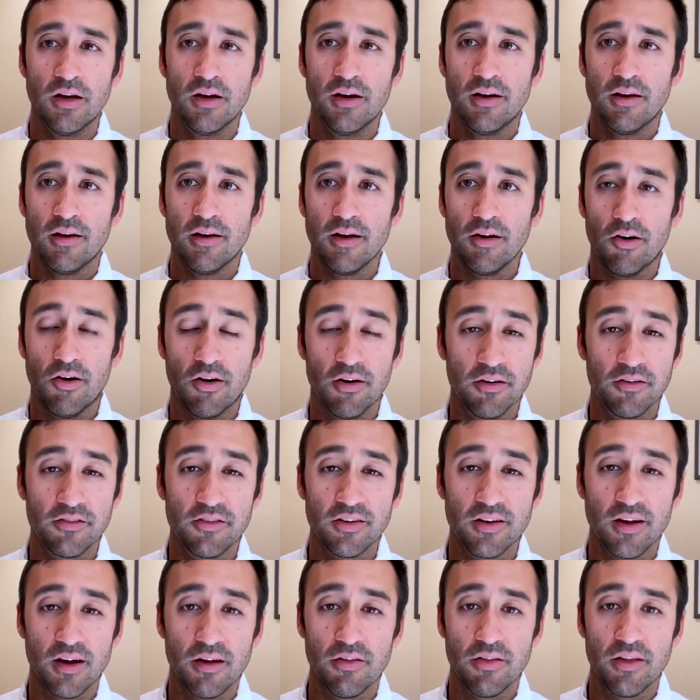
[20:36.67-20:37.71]
And honestly,
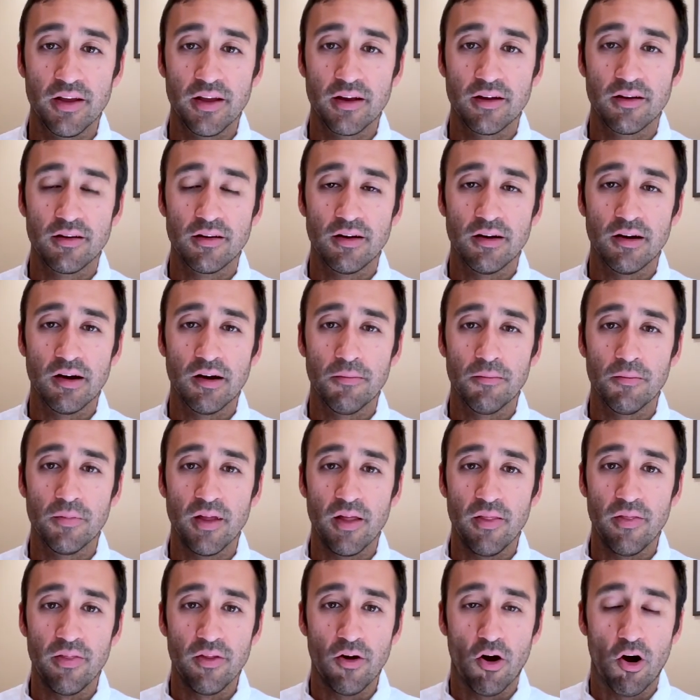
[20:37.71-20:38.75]
I think
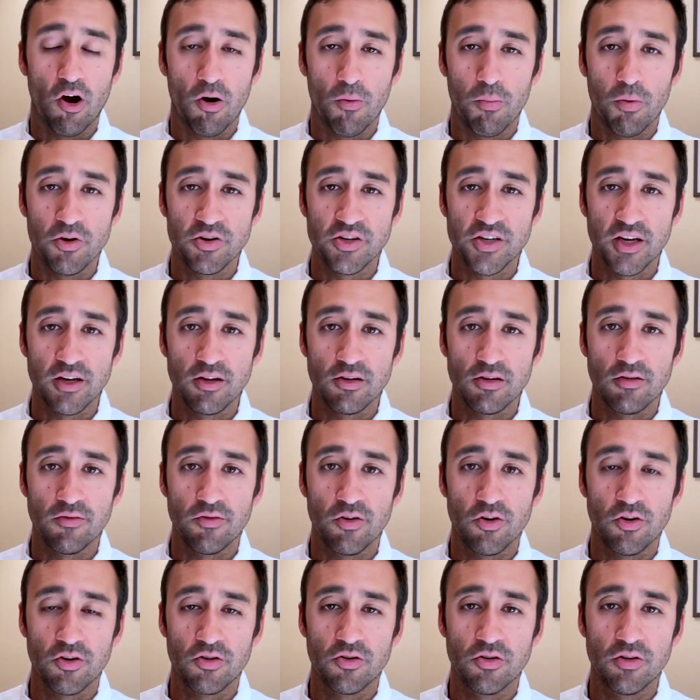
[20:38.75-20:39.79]
that our particular
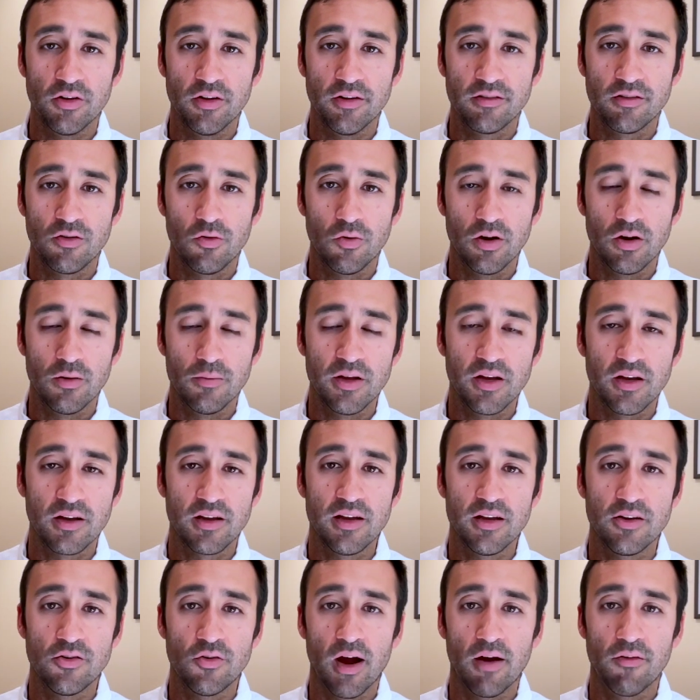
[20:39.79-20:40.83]
vertical is going to be a key
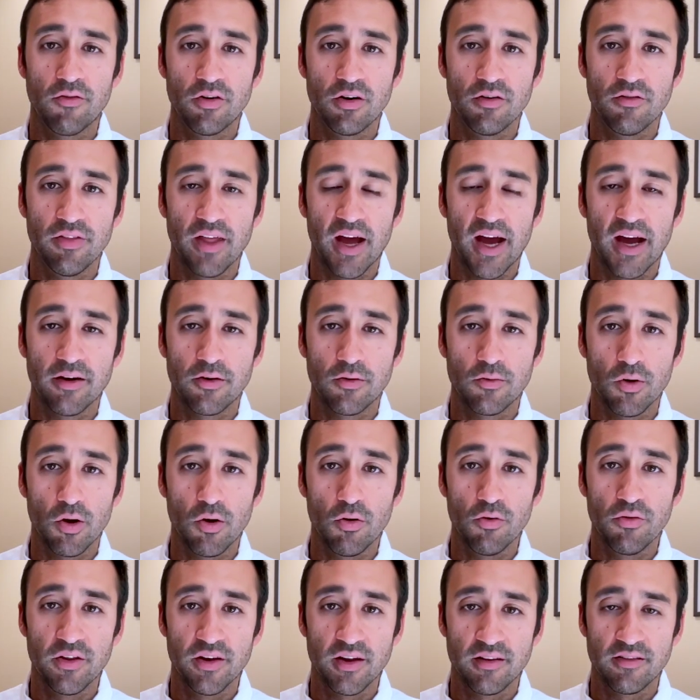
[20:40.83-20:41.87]
driver of that growth
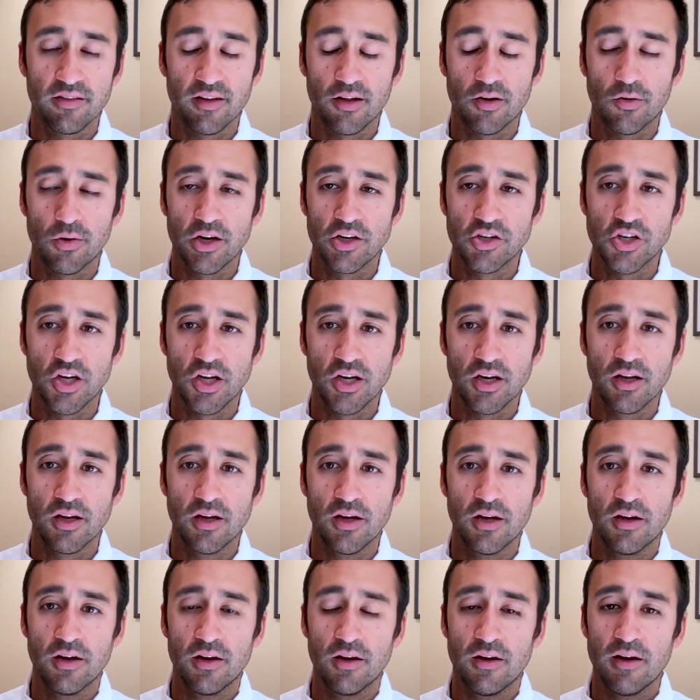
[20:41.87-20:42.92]
and acceleration.
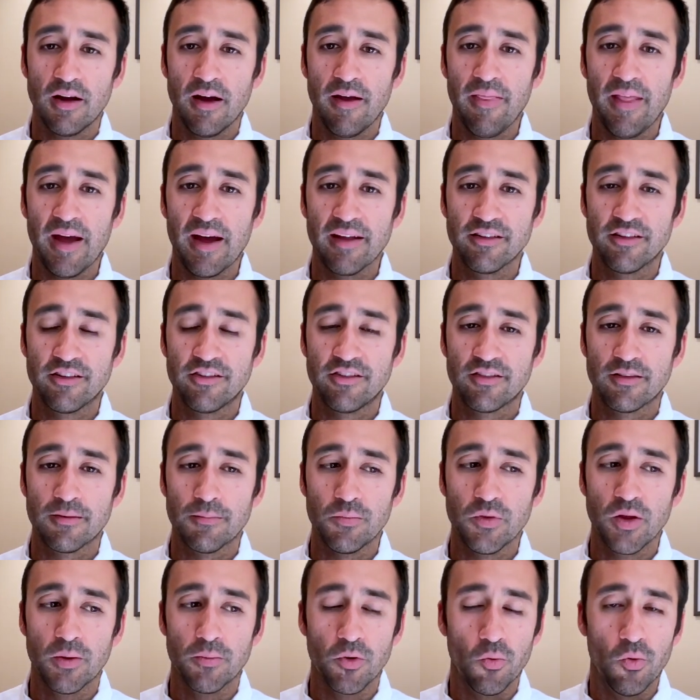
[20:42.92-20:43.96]
And that's
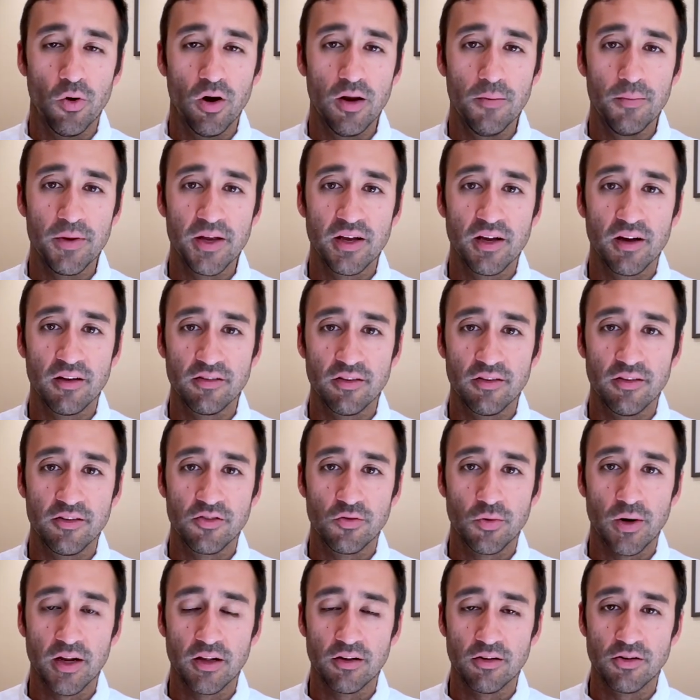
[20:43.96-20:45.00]
number one because of this
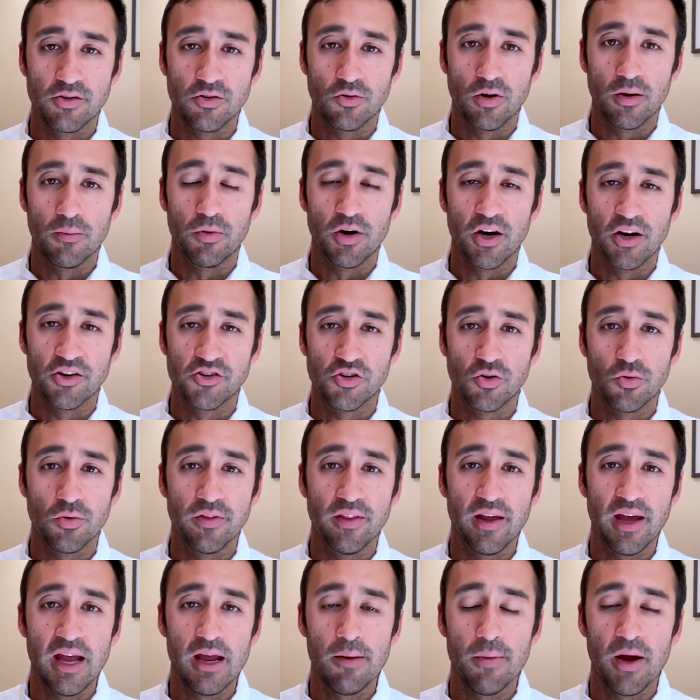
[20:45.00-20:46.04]
regulatory pressure with the
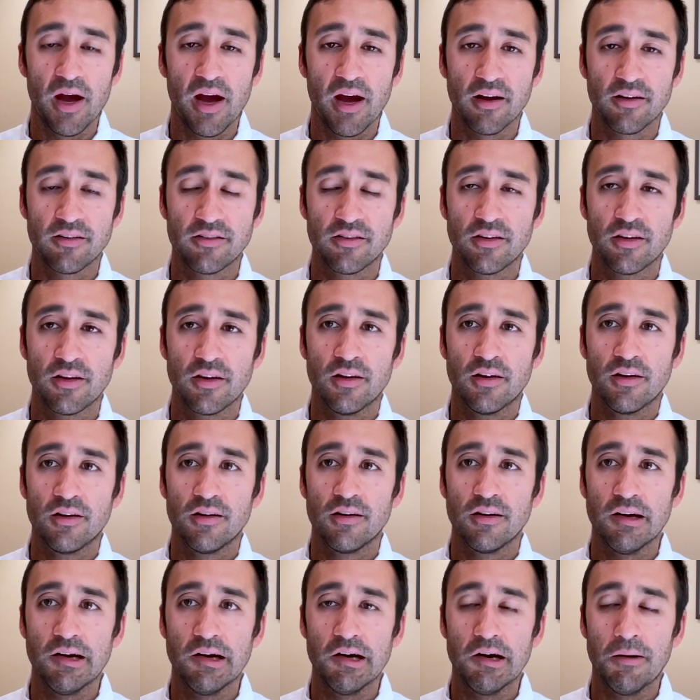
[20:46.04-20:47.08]
AIM Act
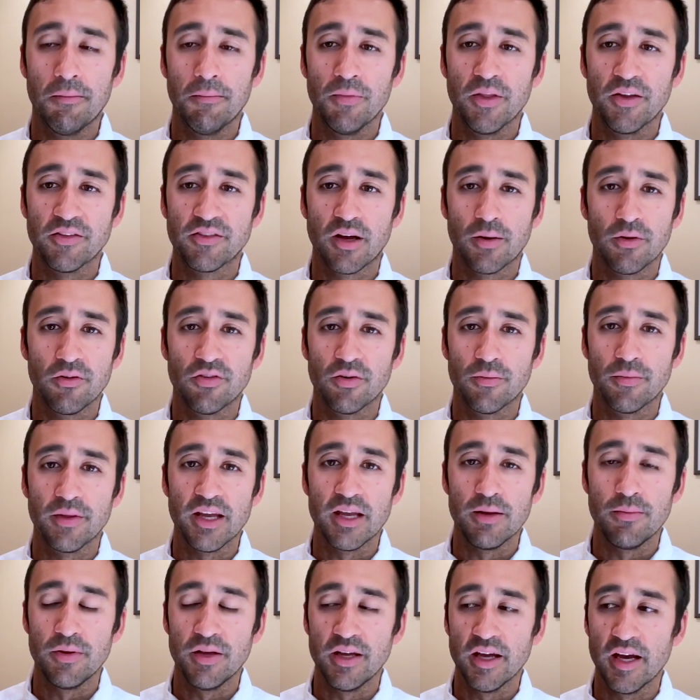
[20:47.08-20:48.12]
that's coming from the
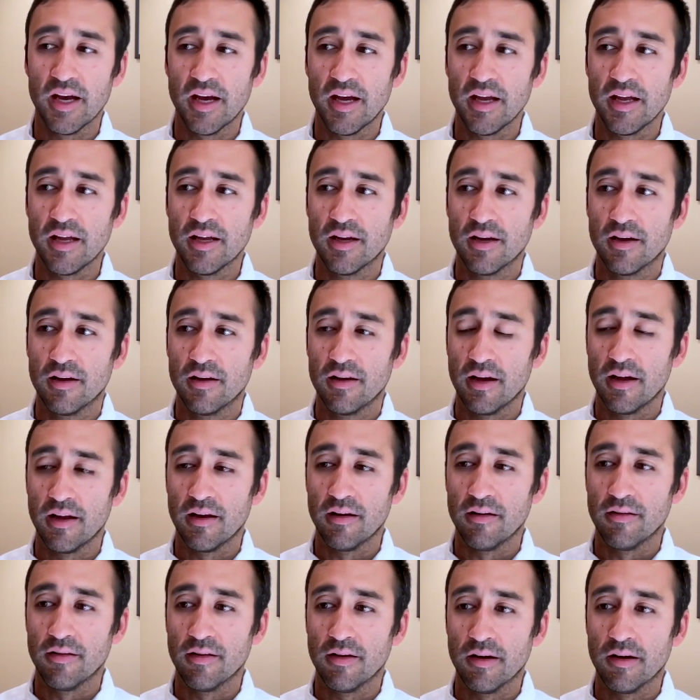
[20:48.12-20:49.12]
EPA, and